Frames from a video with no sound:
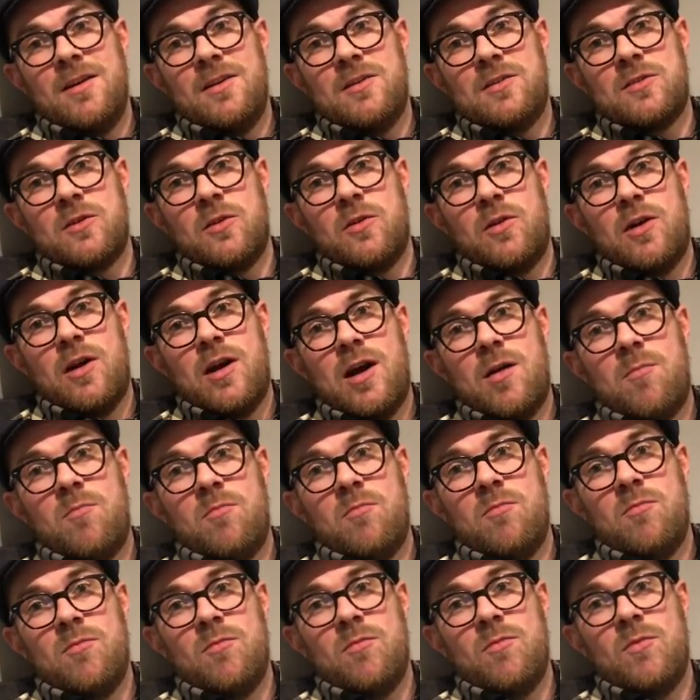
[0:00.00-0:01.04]
So
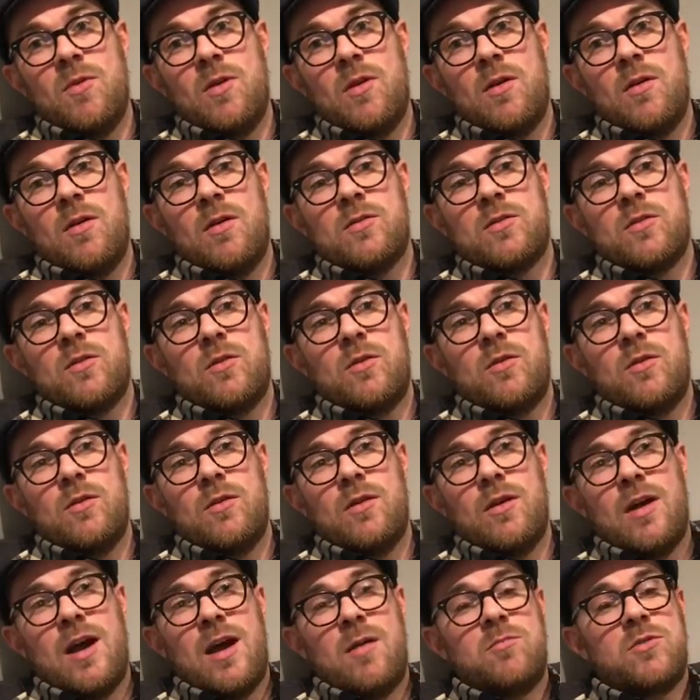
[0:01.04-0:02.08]

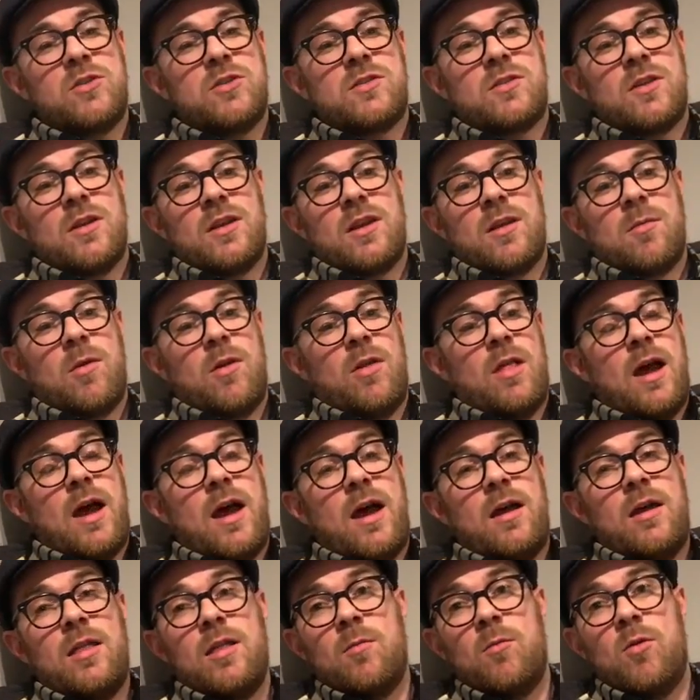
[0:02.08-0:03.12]
I'm just thinking about
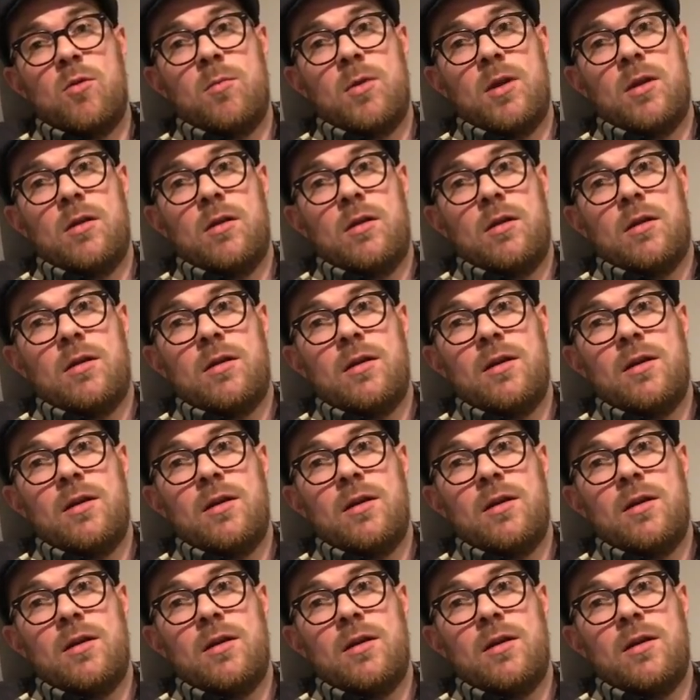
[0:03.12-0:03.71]
that at the moment.